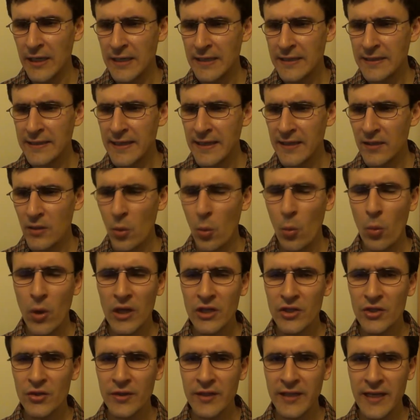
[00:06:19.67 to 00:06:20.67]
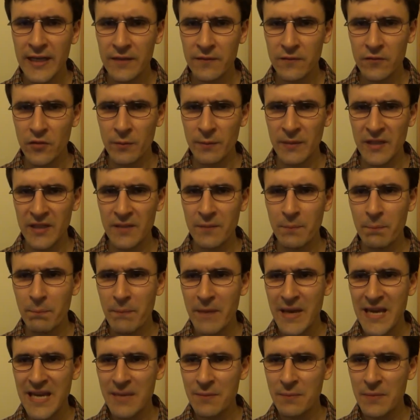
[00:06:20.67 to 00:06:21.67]
in that what you get from it
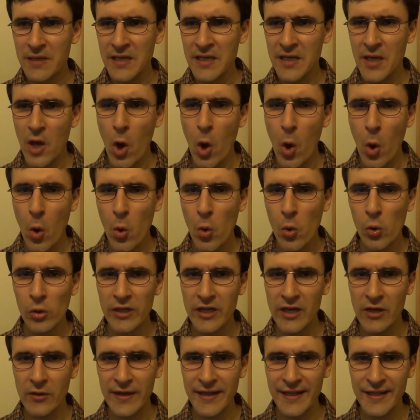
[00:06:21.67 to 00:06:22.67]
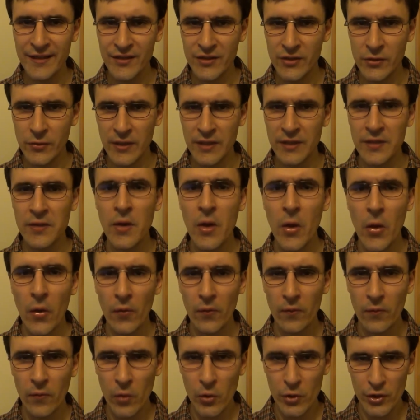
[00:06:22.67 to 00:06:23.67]
may be all there is to it
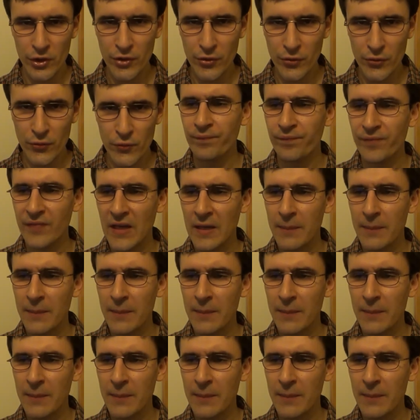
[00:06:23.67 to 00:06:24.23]
for you.